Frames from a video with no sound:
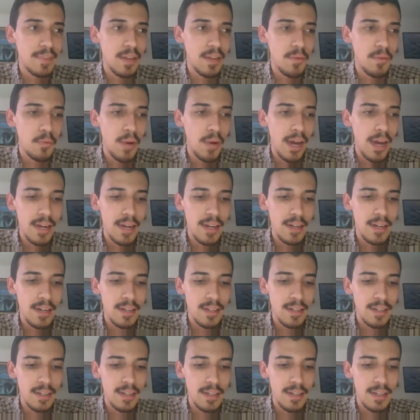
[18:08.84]

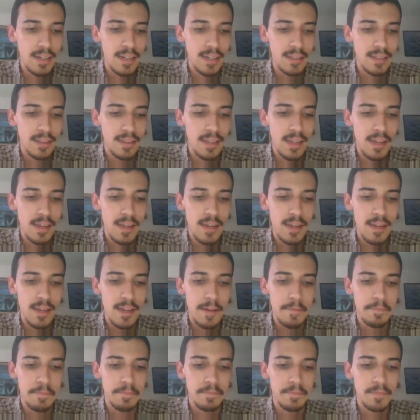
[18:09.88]
writing and
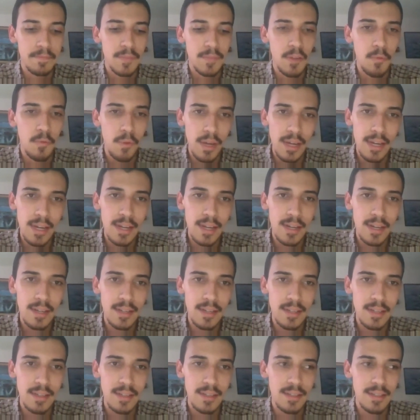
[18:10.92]
the
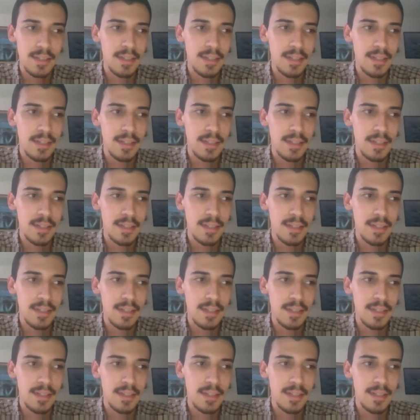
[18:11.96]
reading,